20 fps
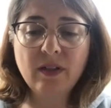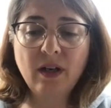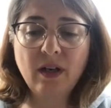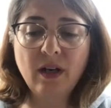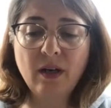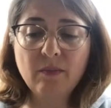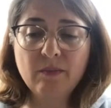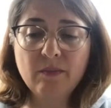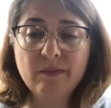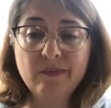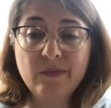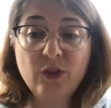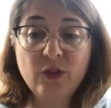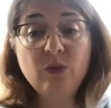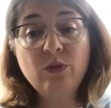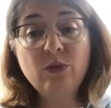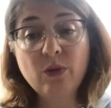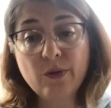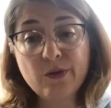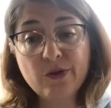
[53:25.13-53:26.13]
2
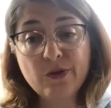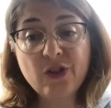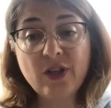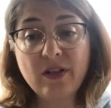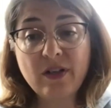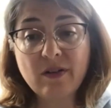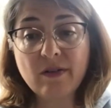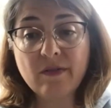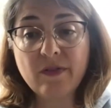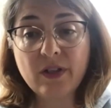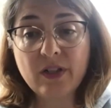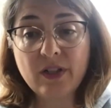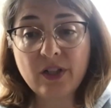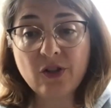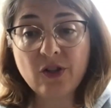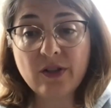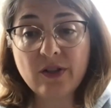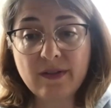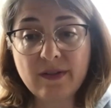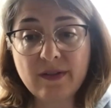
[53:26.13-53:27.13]
neurodegenerative
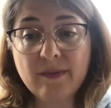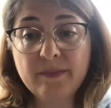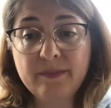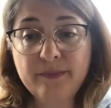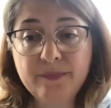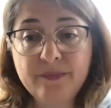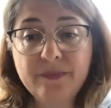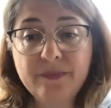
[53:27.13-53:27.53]
conditions.